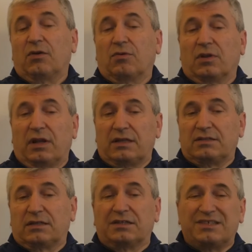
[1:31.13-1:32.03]
with
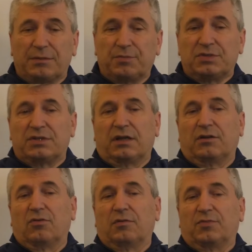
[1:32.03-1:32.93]
less than
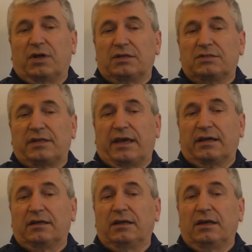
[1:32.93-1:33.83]
10% lower price tag